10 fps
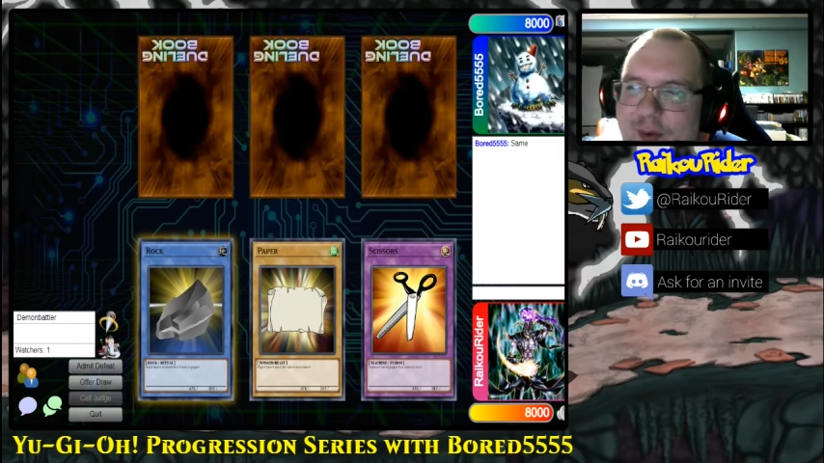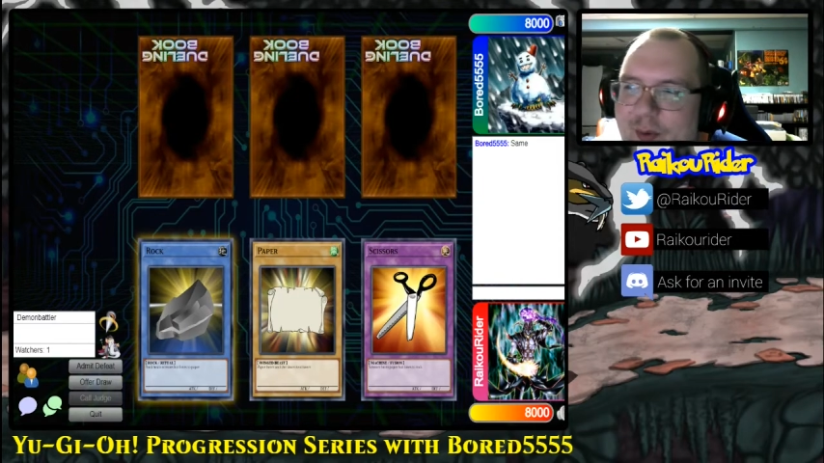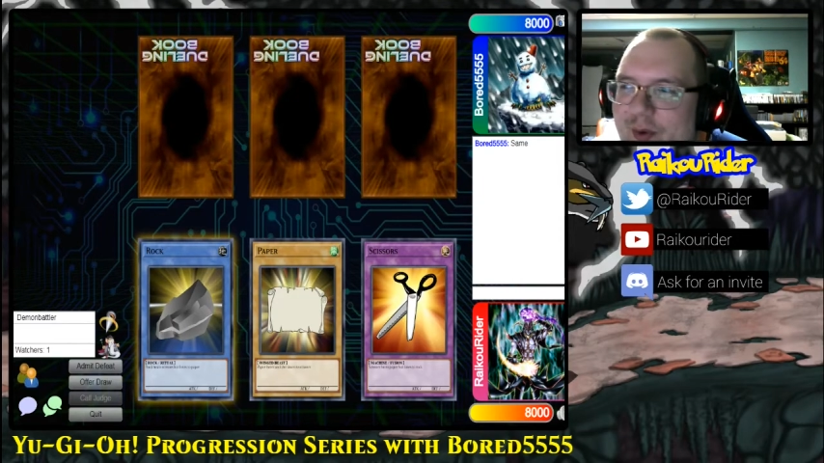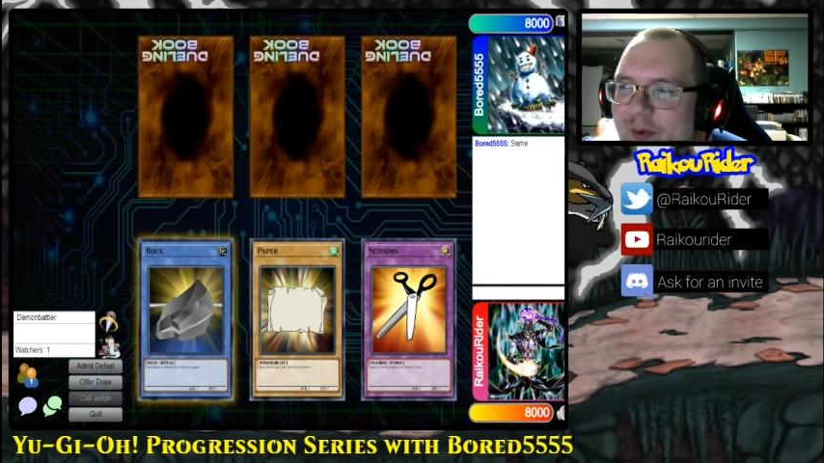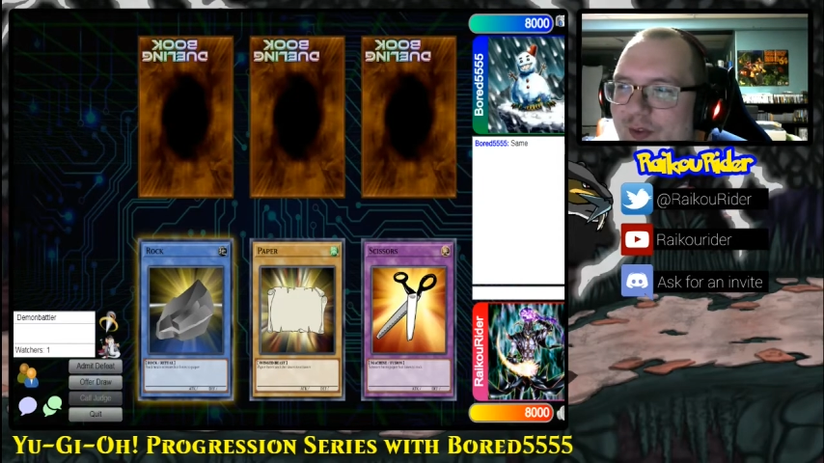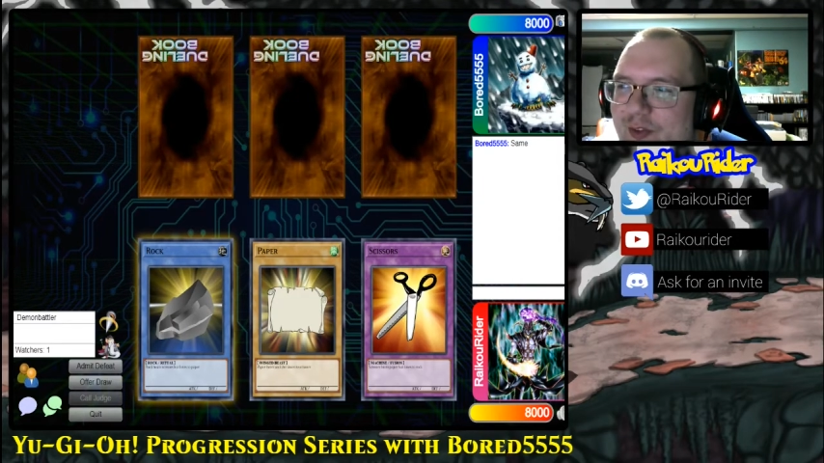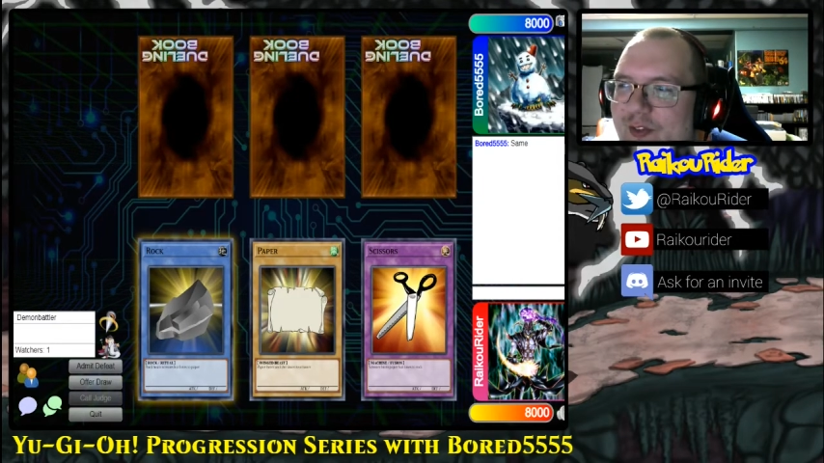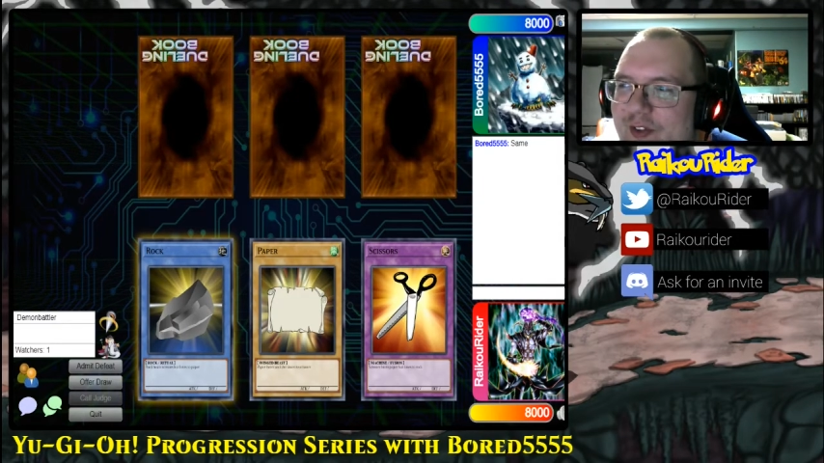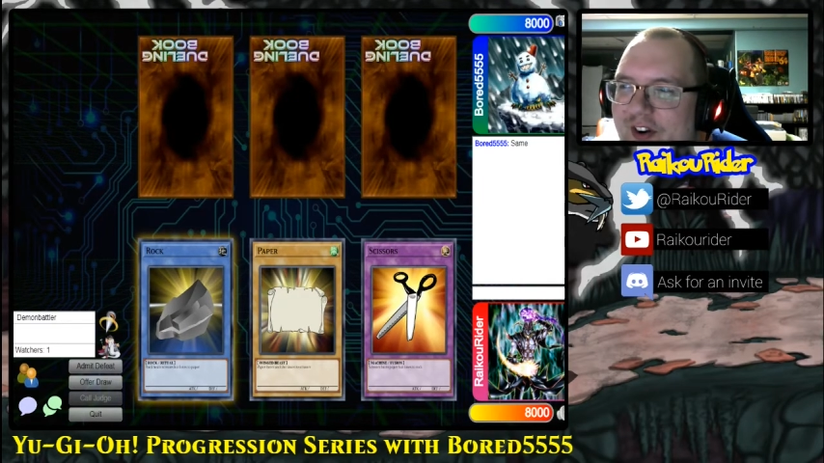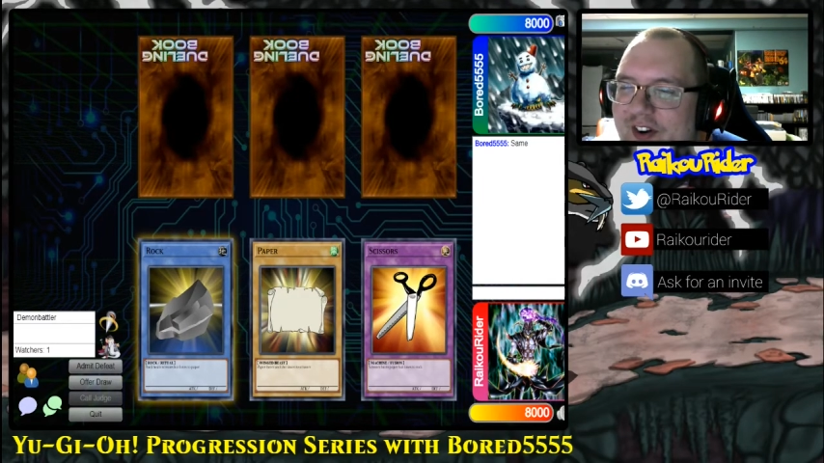who goes
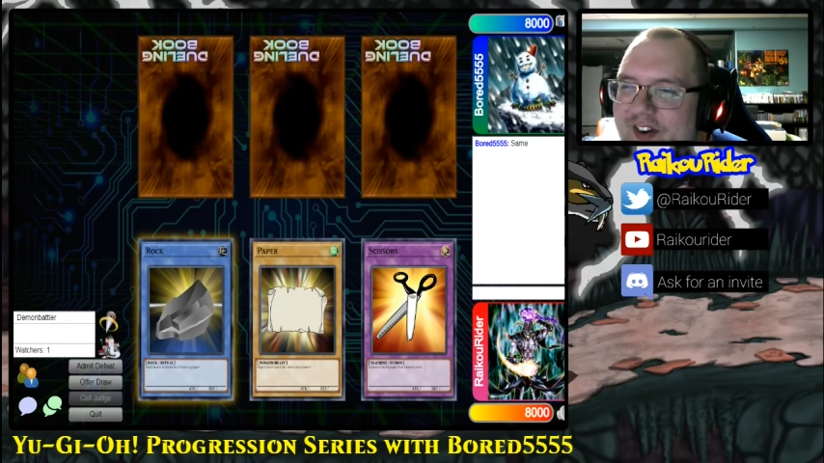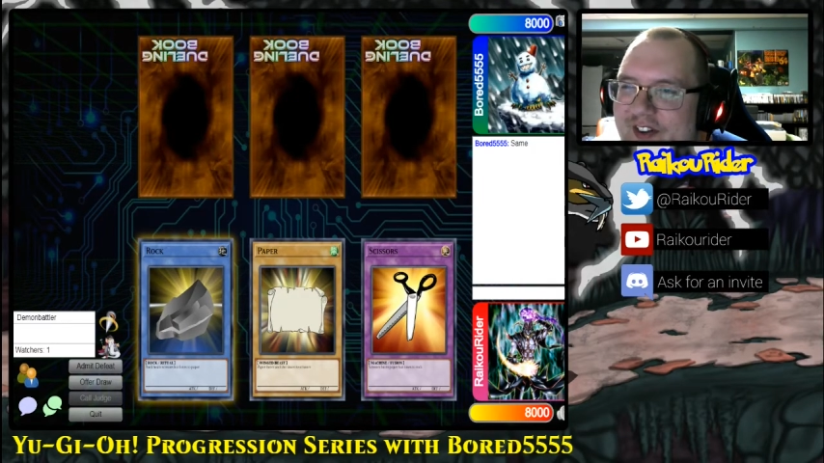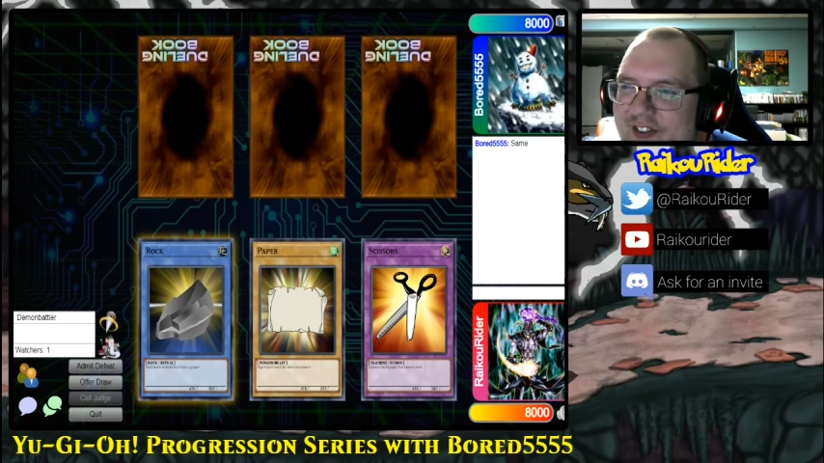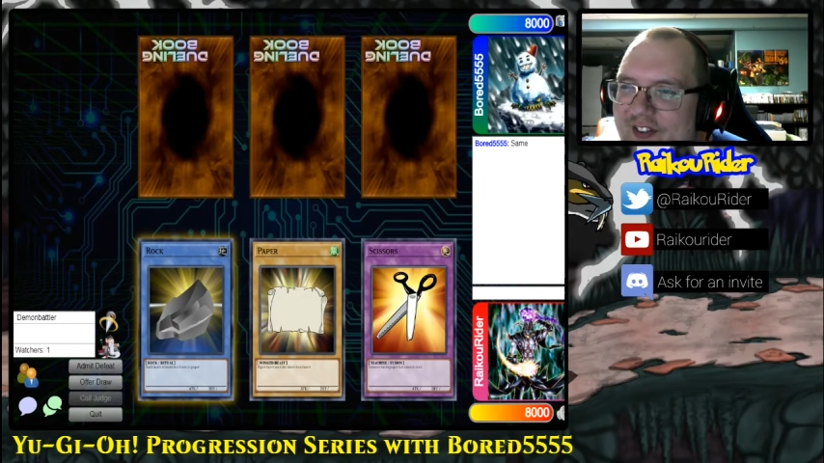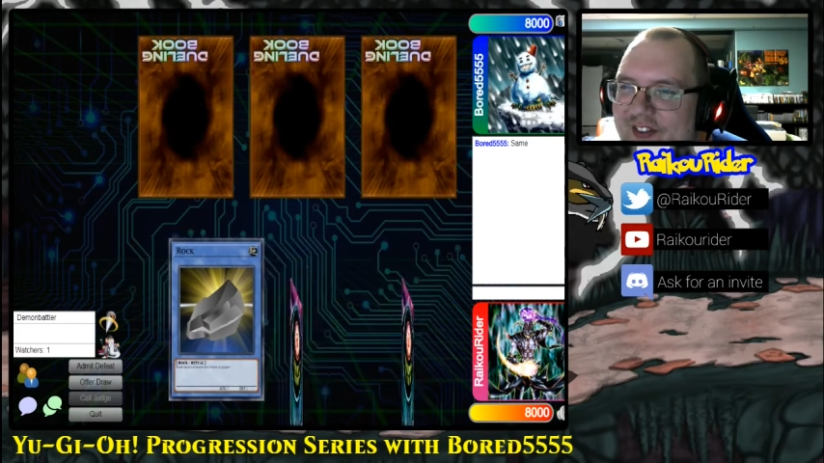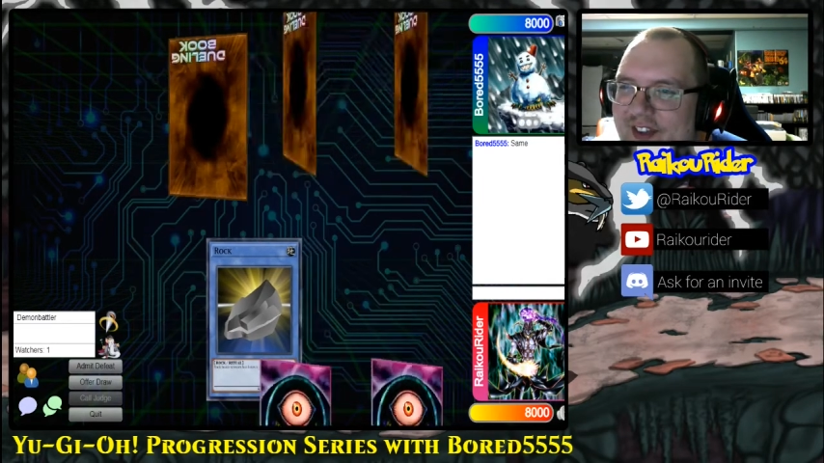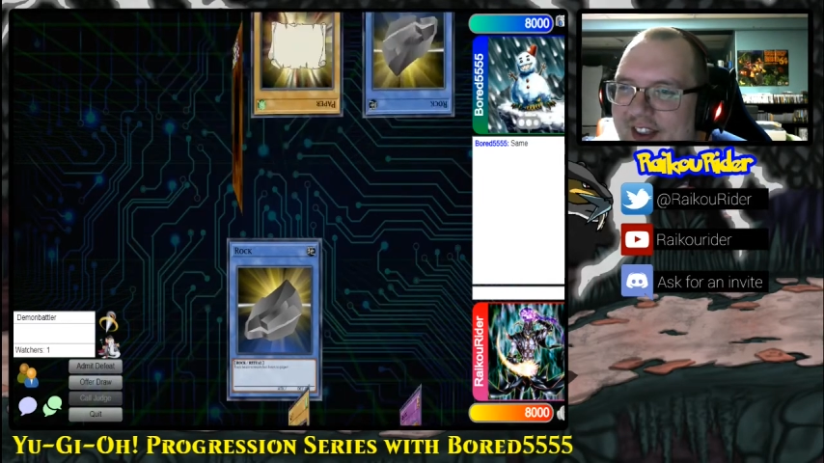first.